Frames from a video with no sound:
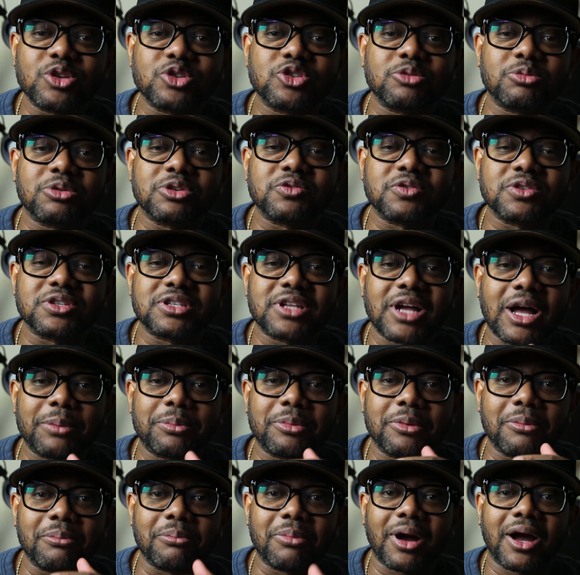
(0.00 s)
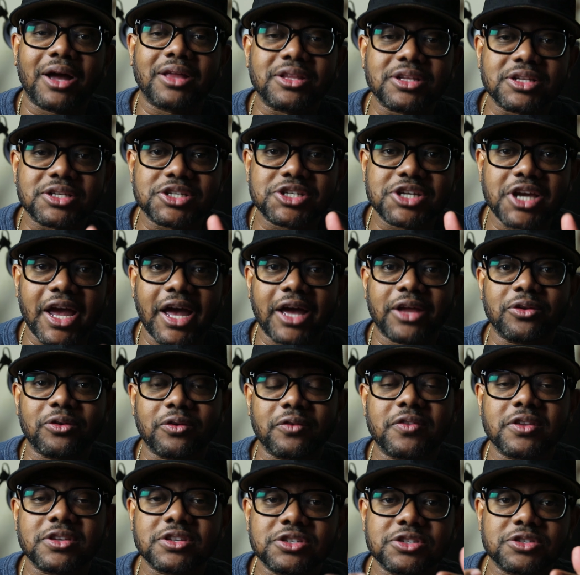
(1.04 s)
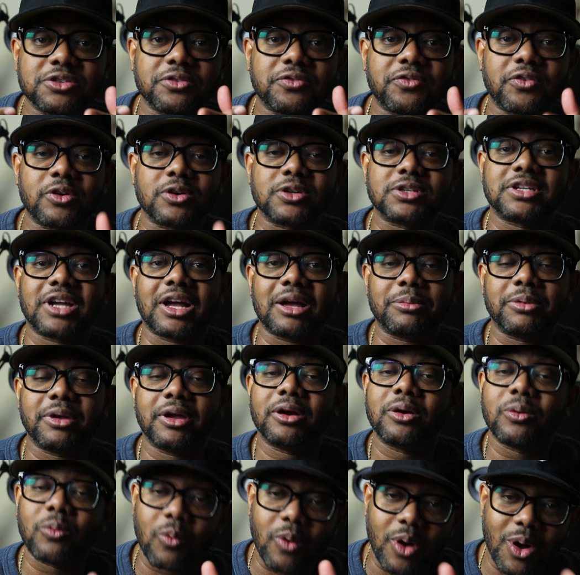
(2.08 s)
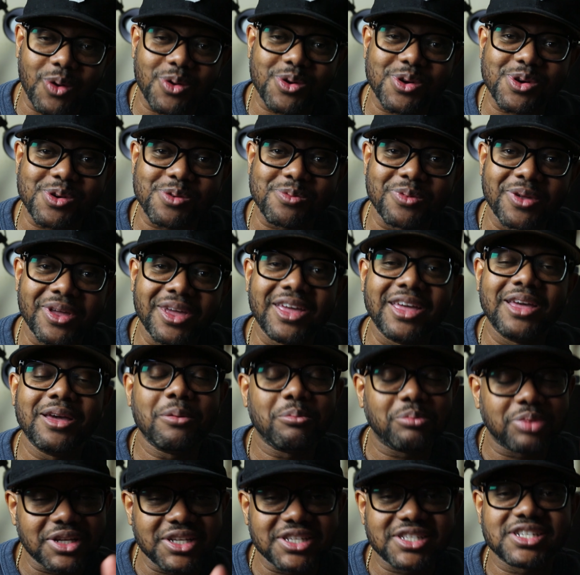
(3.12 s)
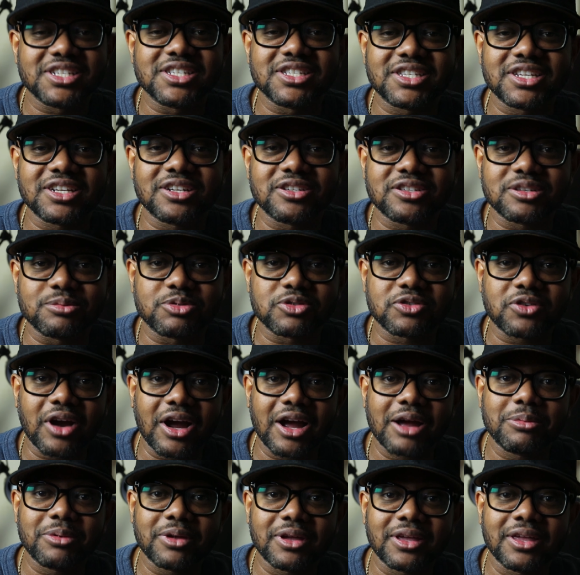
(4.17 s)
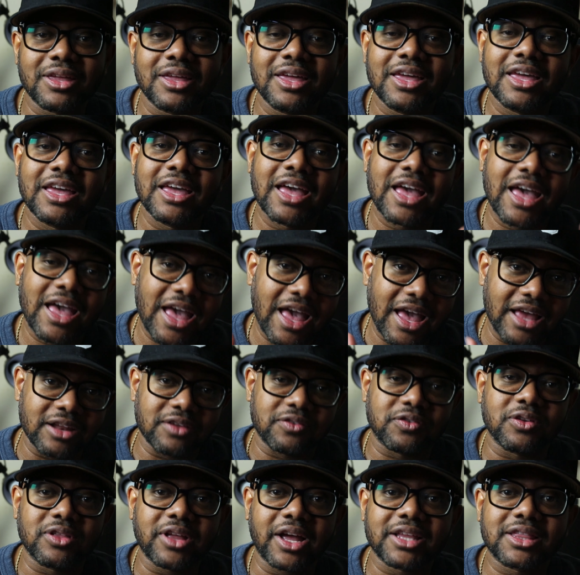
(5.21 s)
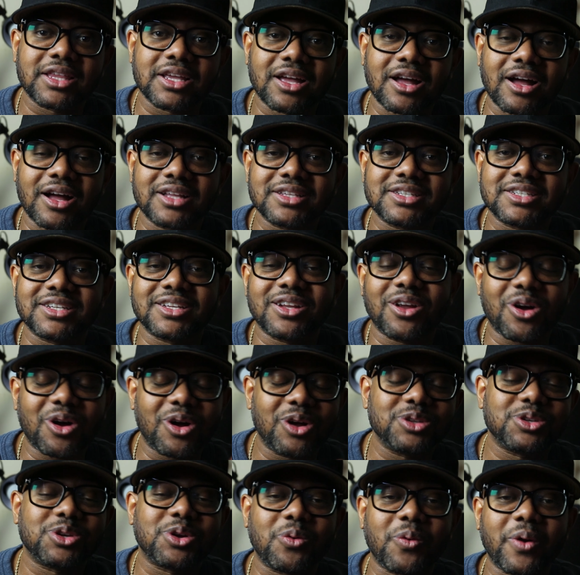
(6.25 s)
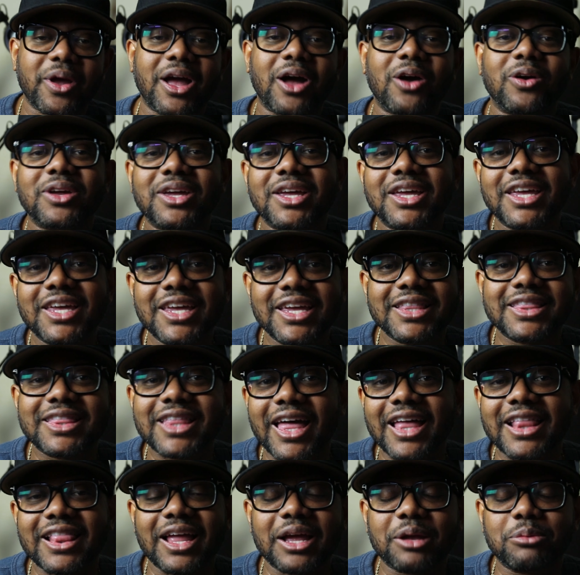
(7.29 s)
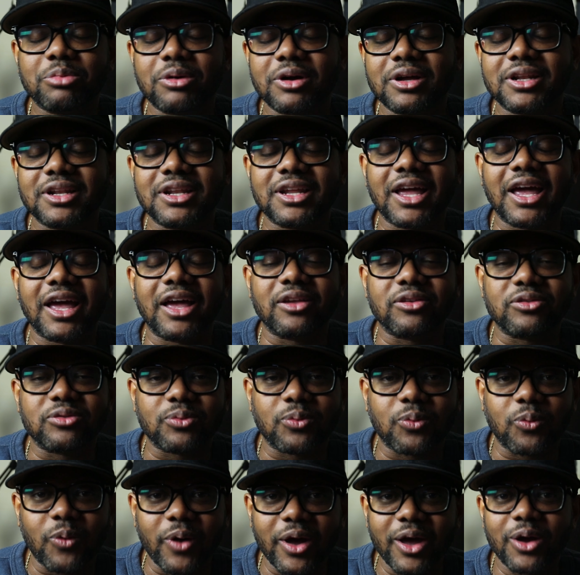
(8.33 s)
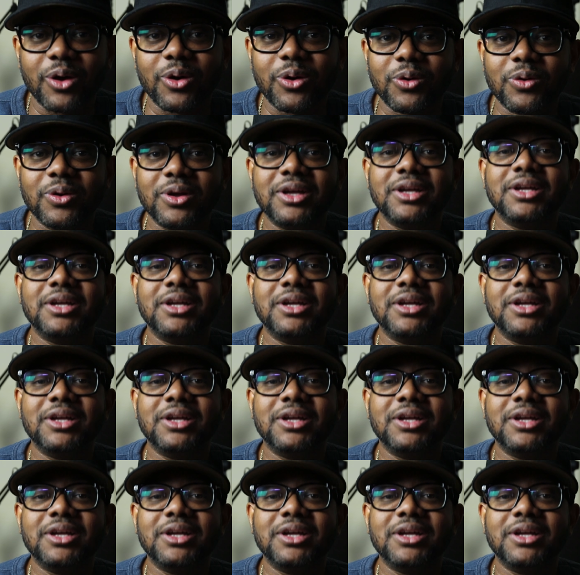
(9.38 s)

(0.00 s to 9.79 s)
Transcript: you so much for stopping by the channel. If this is your first time here, welcome. Please consider subscribing. And if you like the content on your way out, hit that like button as well.